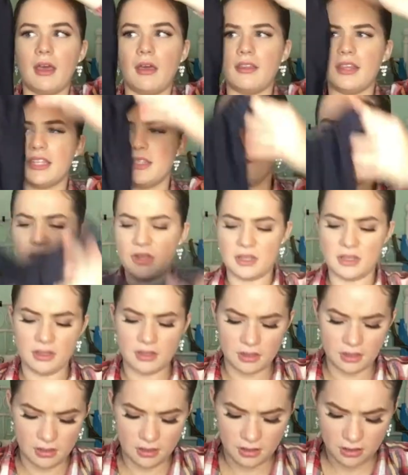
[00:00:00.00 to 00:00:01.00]
This
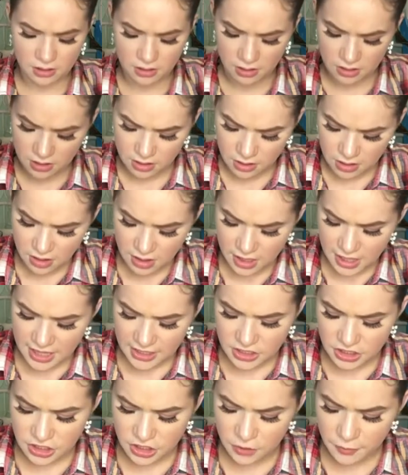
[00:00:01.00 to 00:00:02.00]
one,
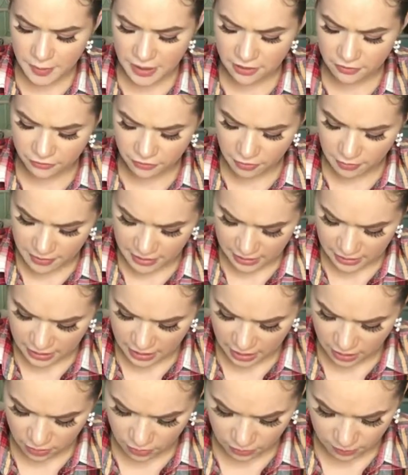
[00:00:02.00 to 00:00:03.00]
it's too big for me
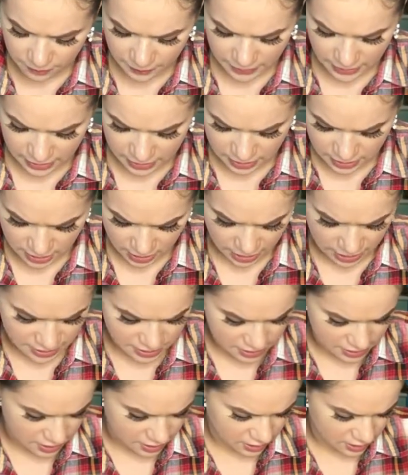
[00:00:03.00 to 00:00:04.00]
now, but I
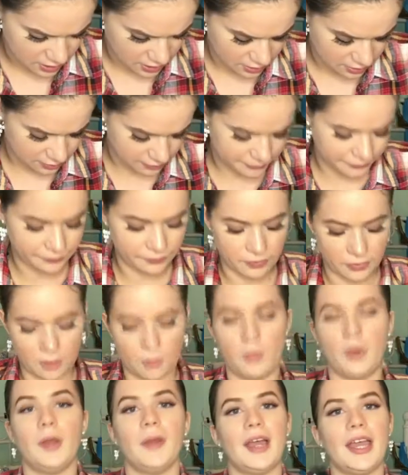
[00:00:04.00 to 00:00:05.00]
think it,
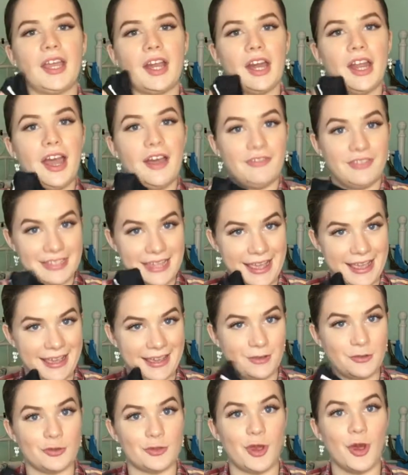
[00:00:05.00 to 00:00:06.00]
well, I cut off the
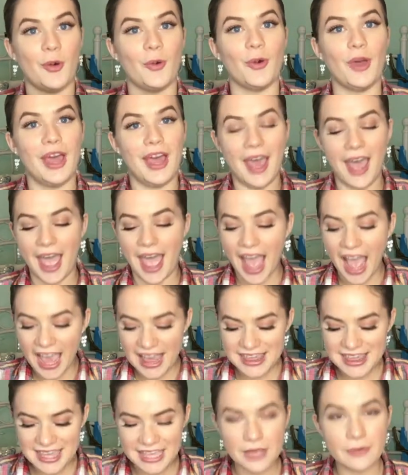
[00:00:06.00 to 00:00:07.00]
tag, so
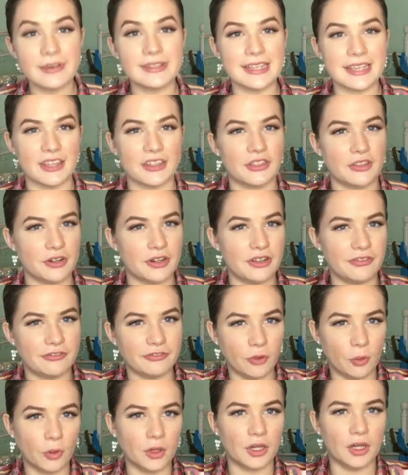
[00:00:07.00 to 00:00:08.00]
I think it was like a
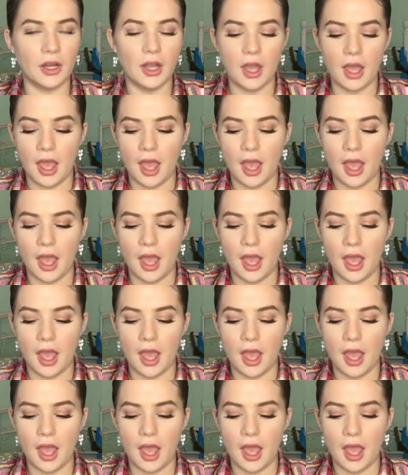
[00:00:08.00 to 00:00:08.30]
34.